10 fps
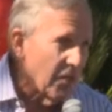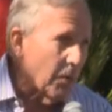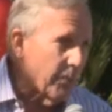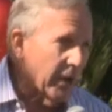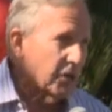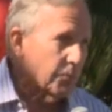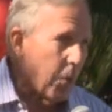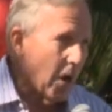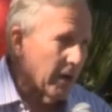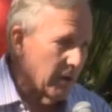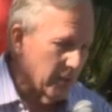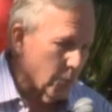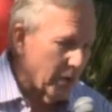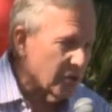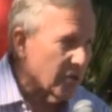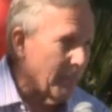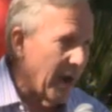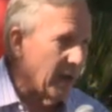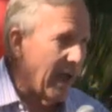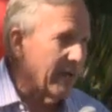The biggest part of the rest of
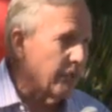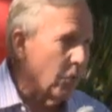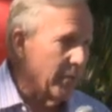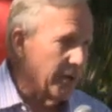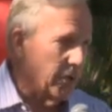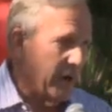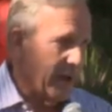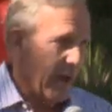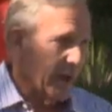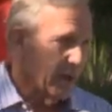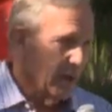my life will be doing that.